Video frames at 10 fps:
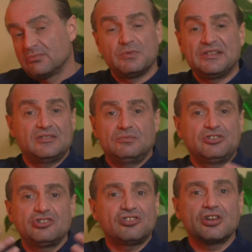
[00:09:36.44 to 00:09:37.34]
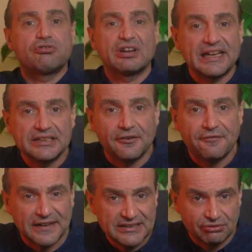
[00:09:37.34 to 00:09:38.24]
Is it just to create a
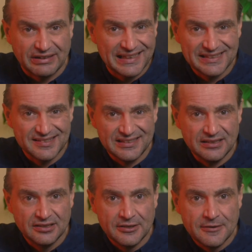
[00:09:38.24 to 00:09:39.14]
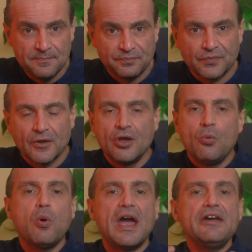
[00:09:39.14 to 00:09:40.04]
fake reality?
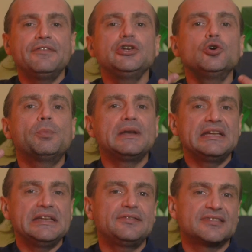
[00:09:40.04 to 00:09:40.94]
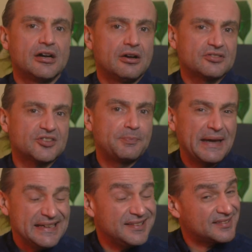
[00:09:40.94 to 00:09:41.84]
Whatever your beliefs are,
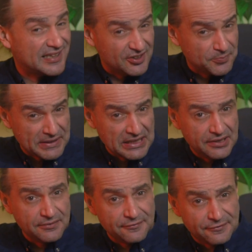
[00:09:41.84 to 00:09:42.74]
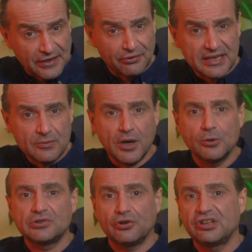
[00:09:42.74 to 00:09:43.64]
space has been very
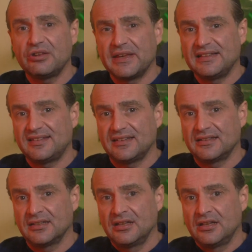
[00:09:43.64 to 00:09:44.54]
well documented.